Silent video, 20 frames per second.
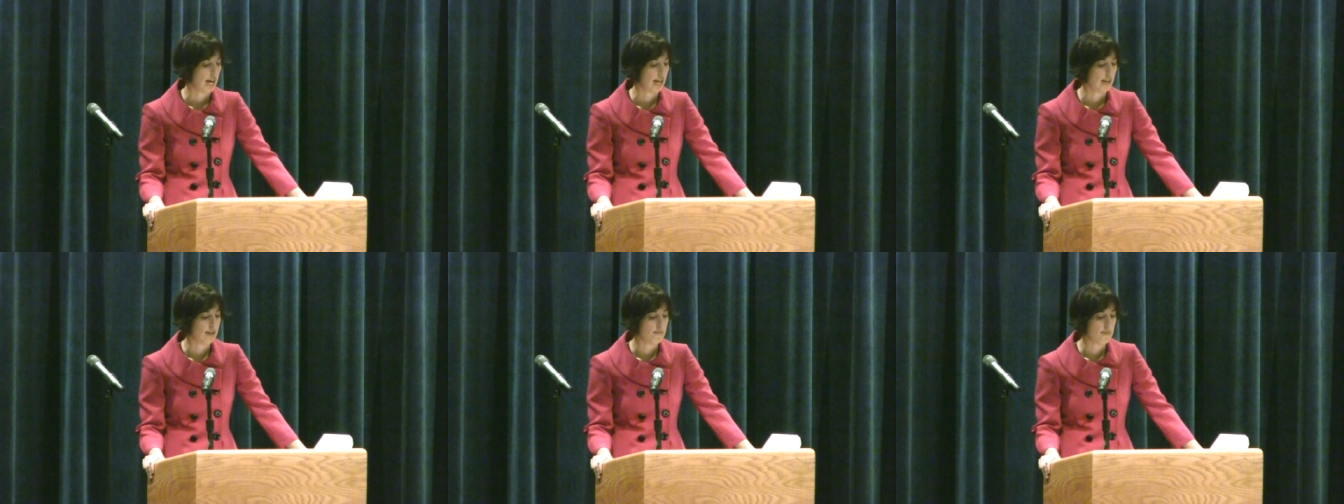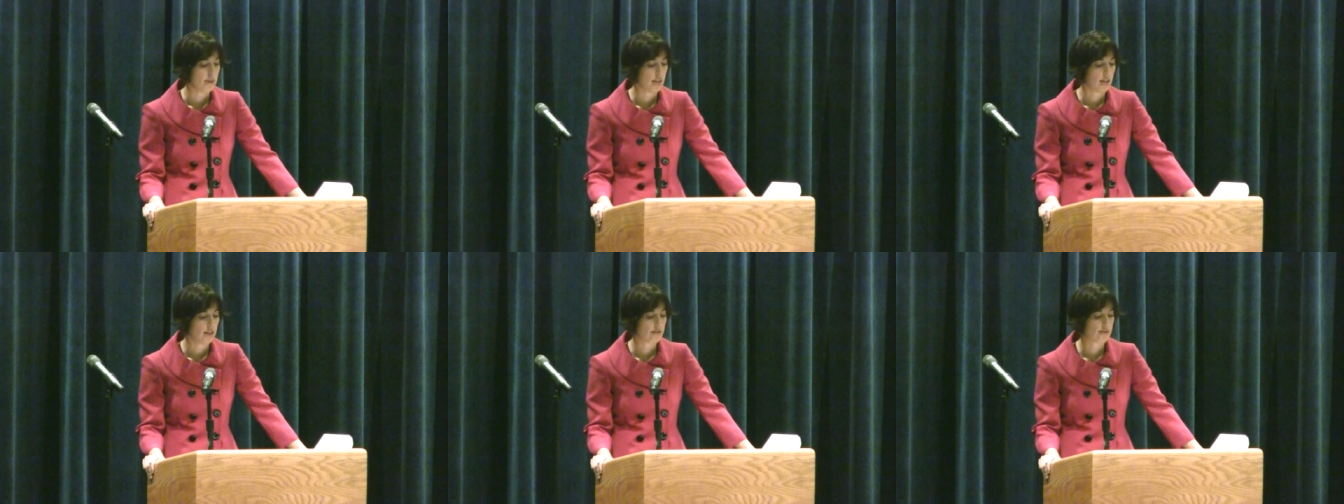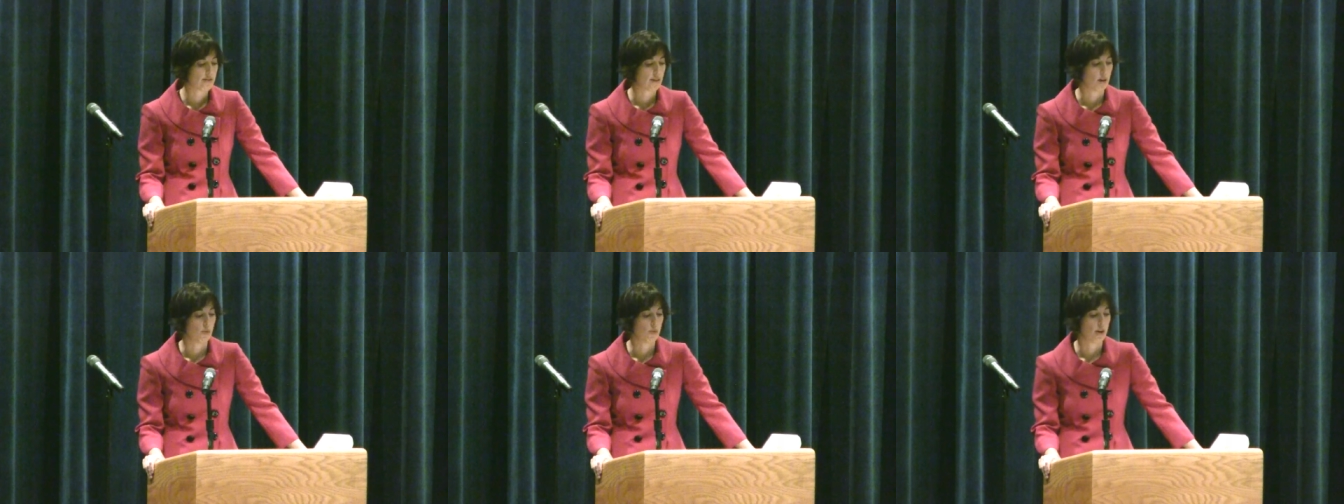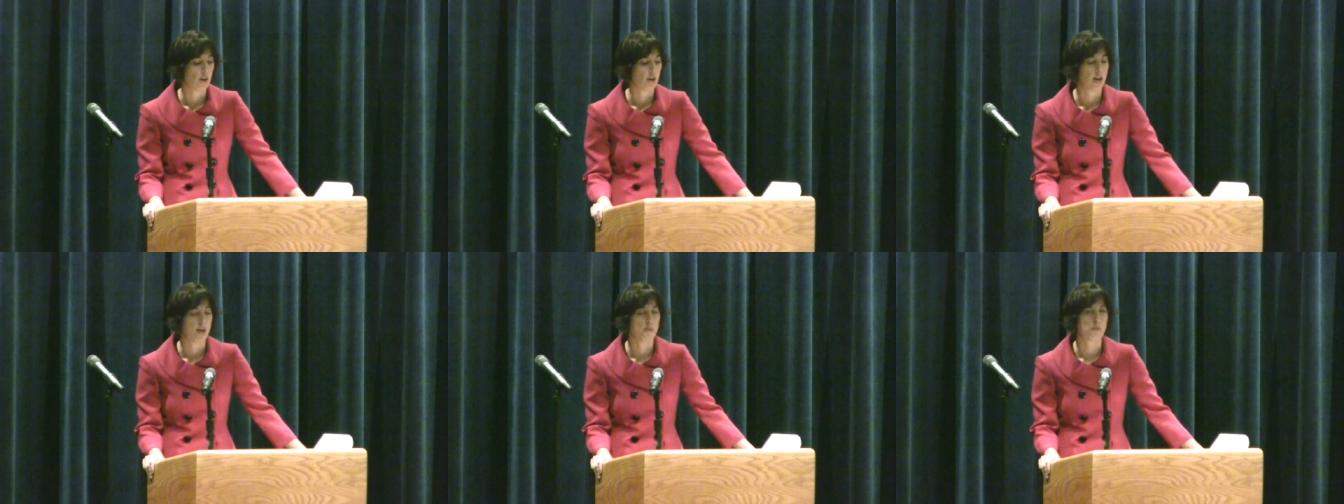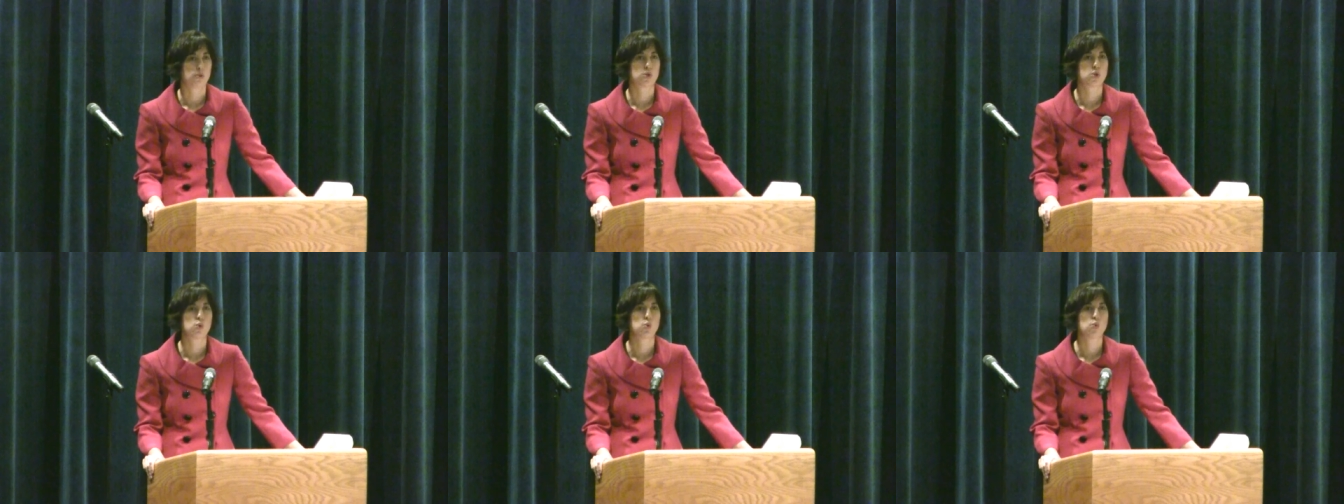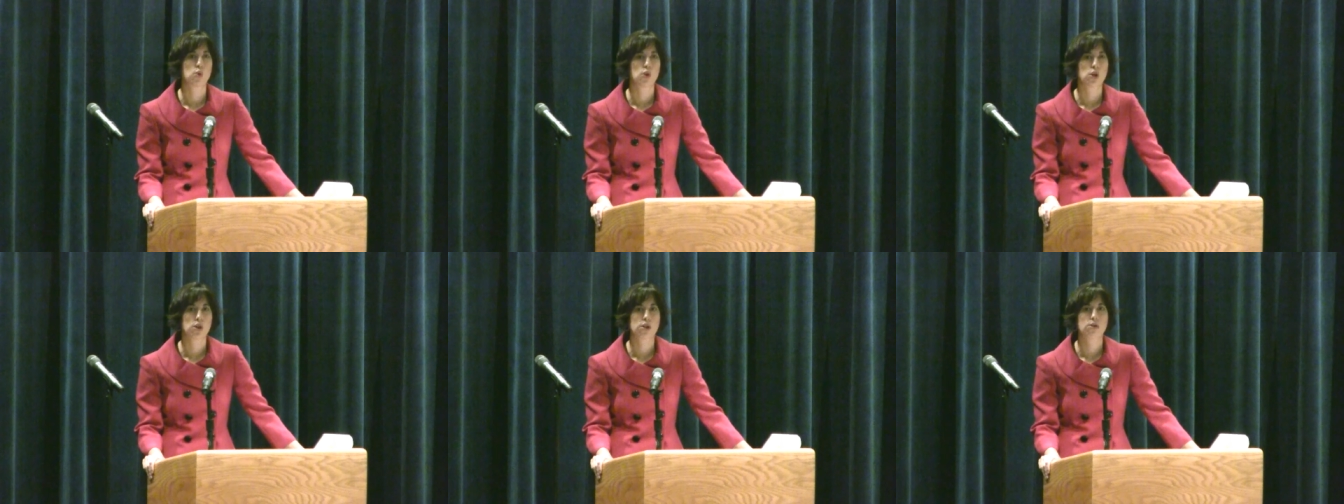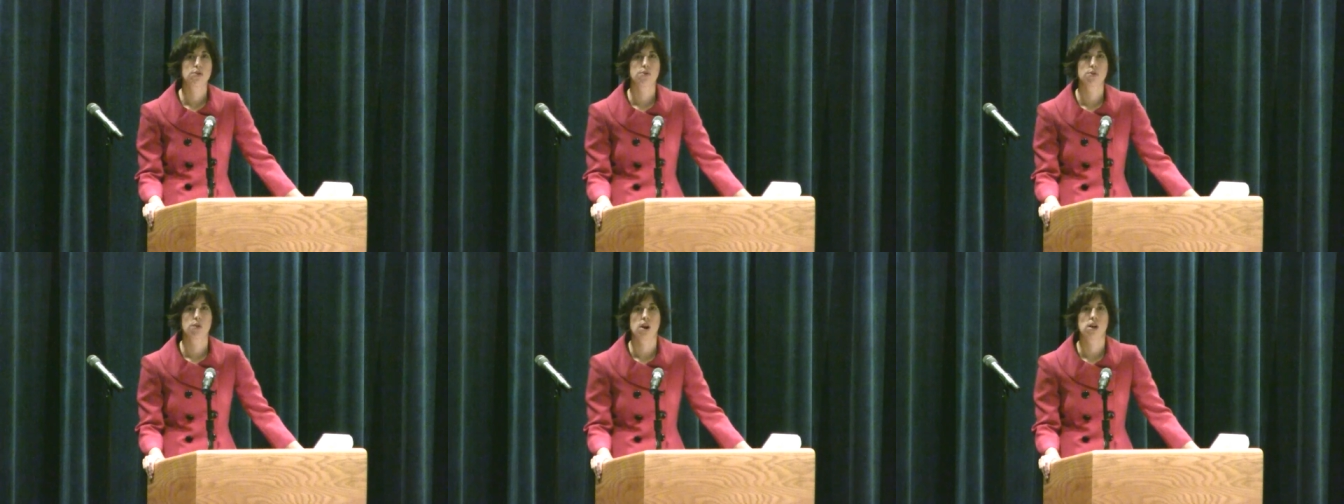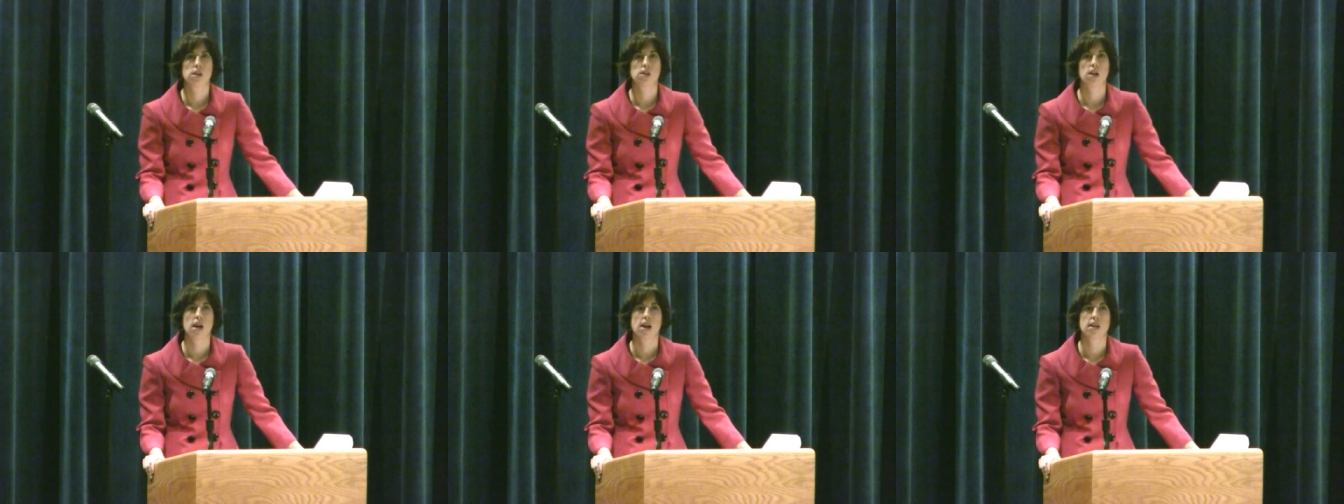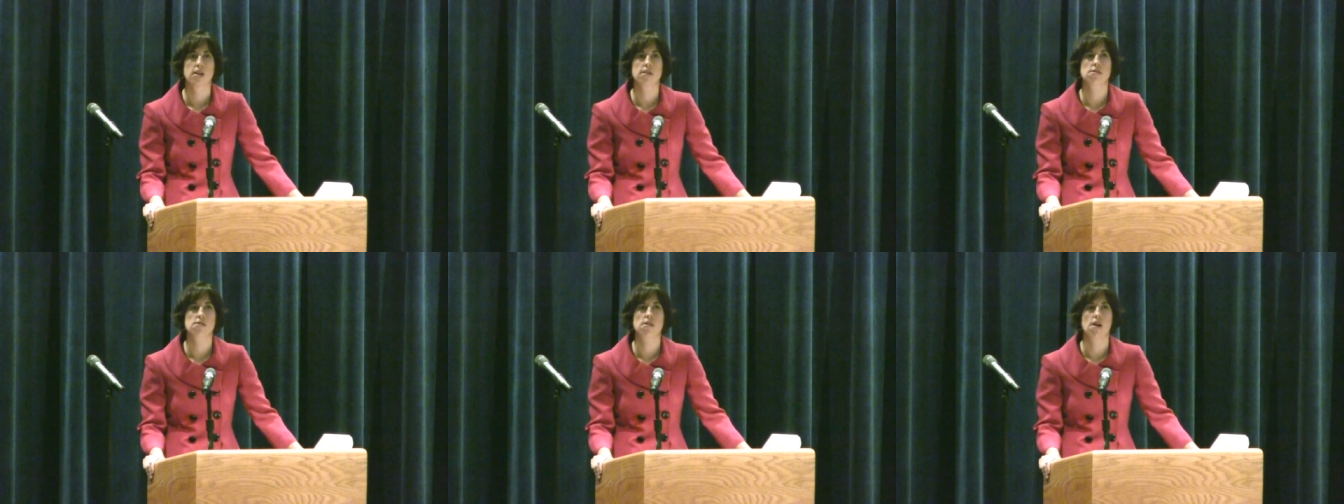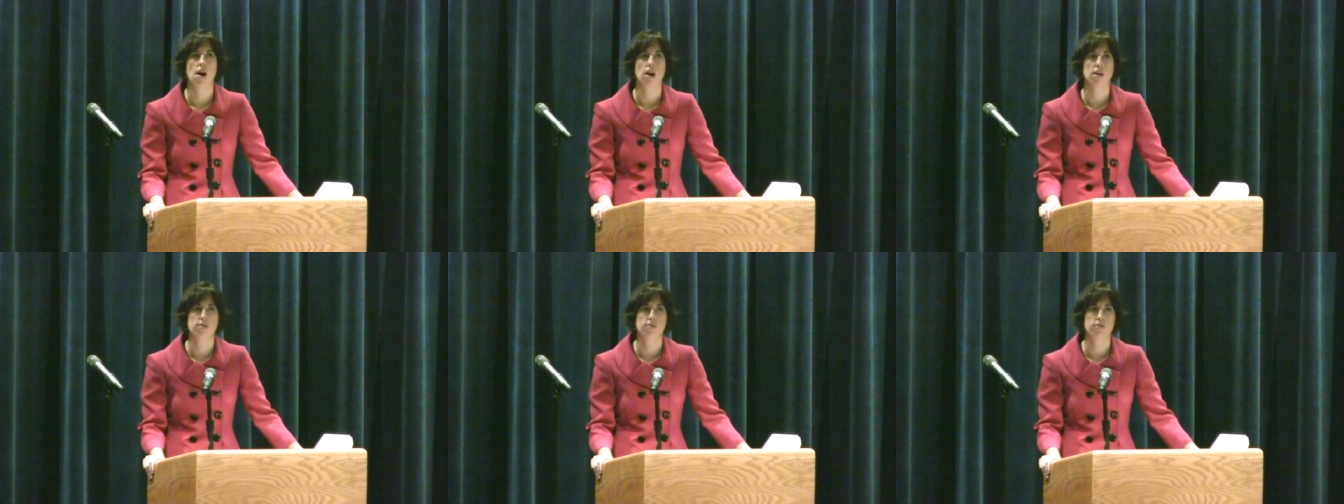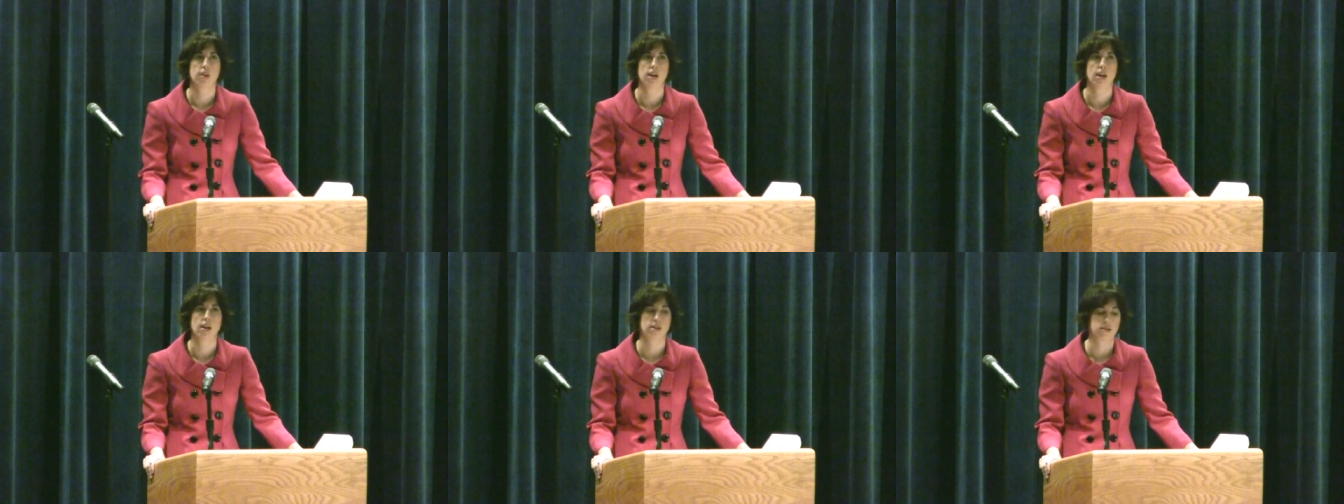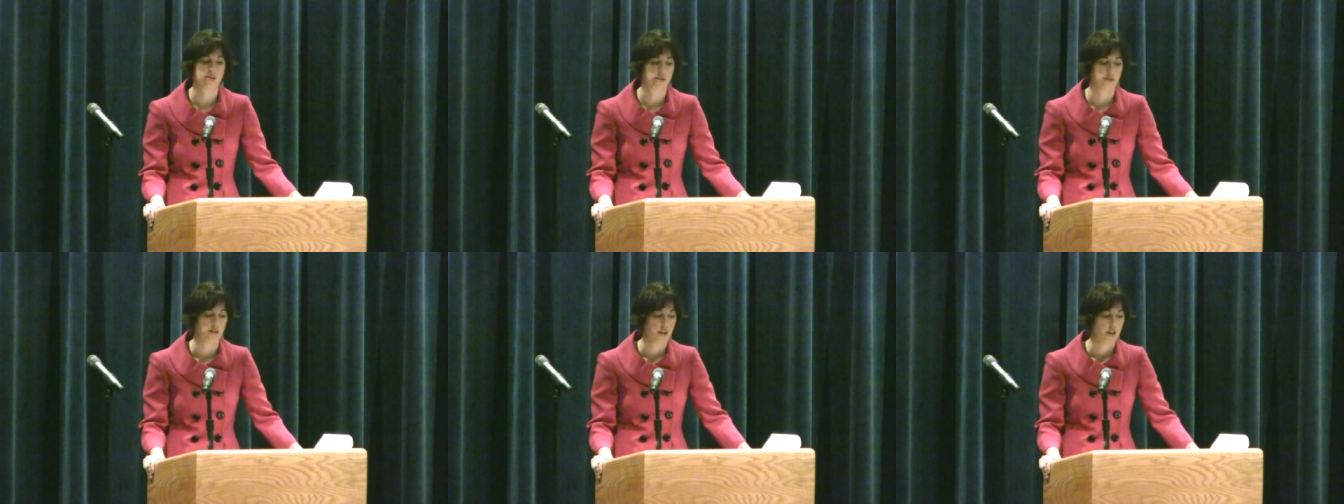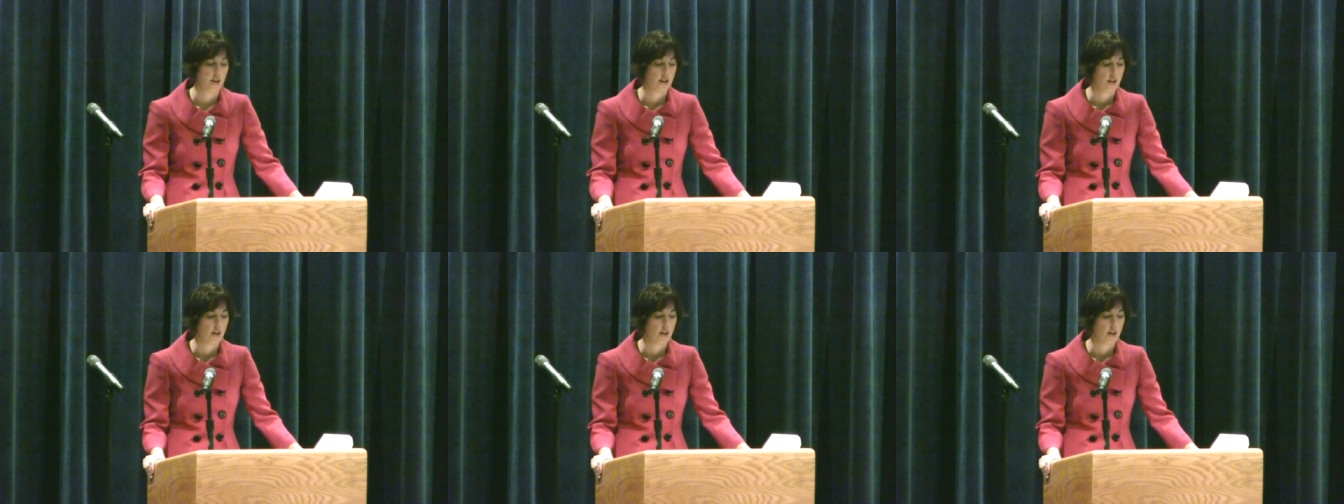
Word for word: and means that we are able to work through our clients' conflicts